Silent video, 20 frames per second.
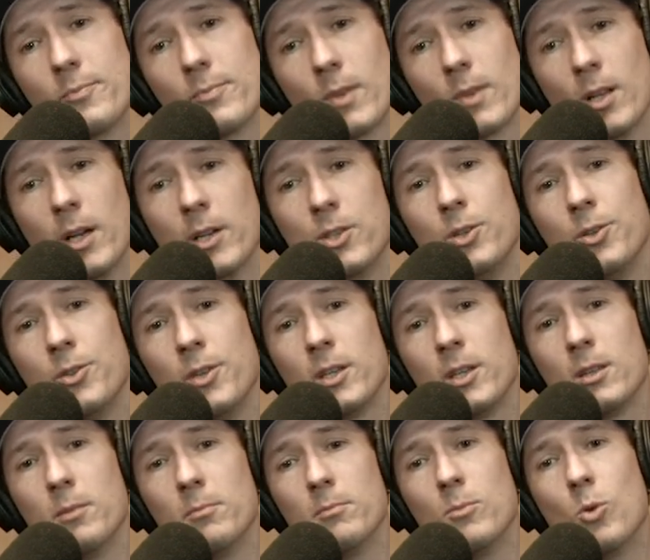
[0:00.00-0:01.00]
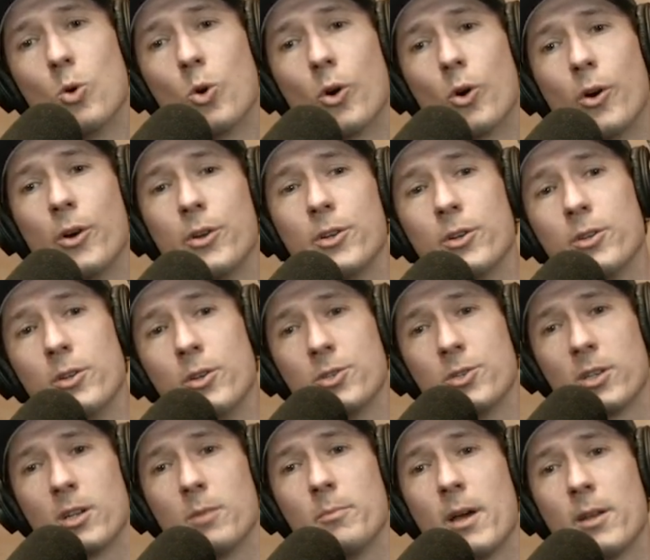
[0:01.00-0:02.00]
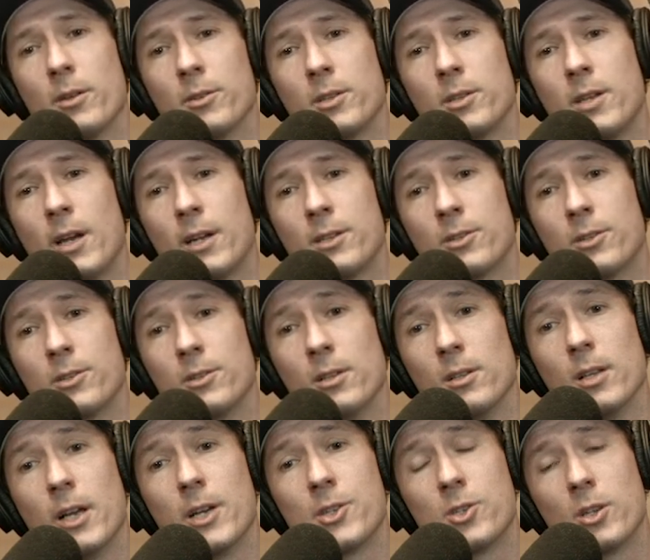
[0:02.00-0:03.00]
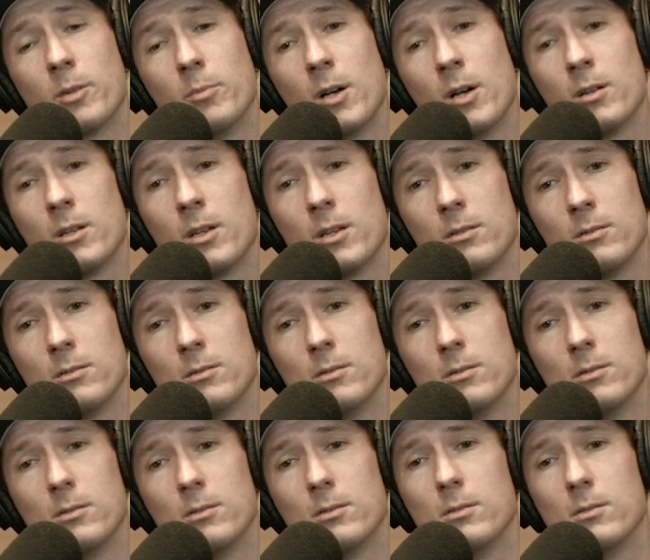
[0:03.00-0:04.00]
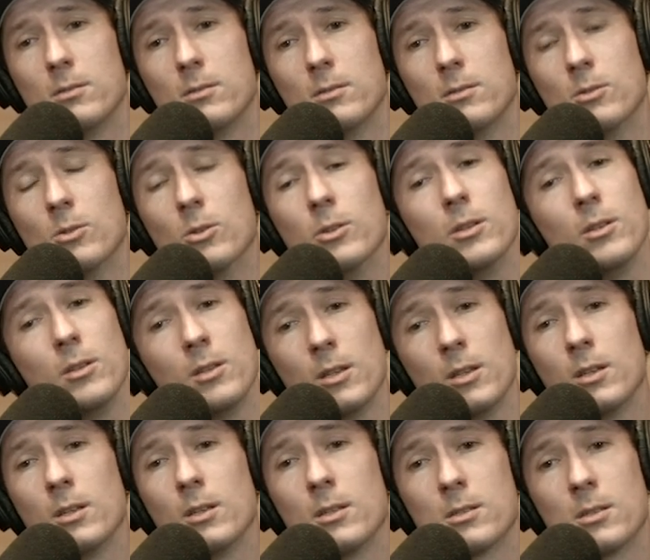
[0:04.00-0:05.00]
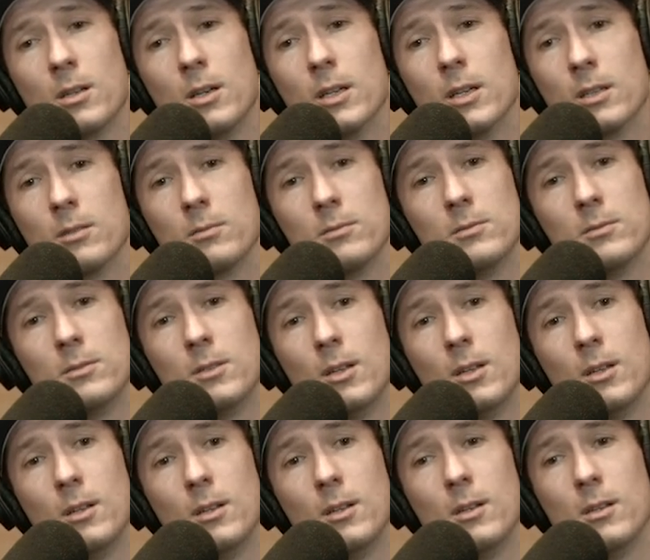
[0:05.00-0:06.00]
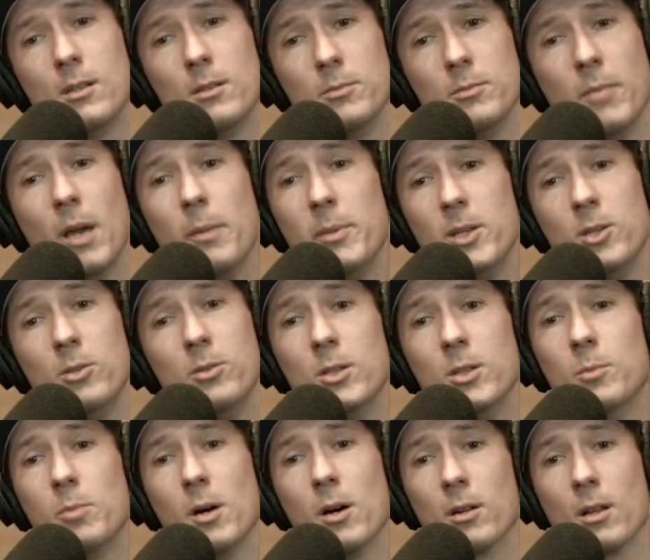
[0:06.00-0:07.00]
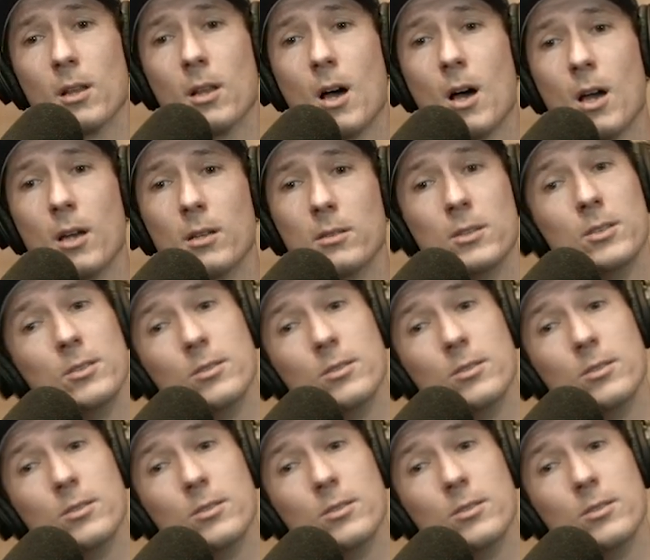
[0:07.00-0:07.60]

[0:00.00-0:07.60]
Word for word: Like, do you think the yeah, more you're using your metal detector, the less you're boning, or do you think it's like maybe you do bone a lot and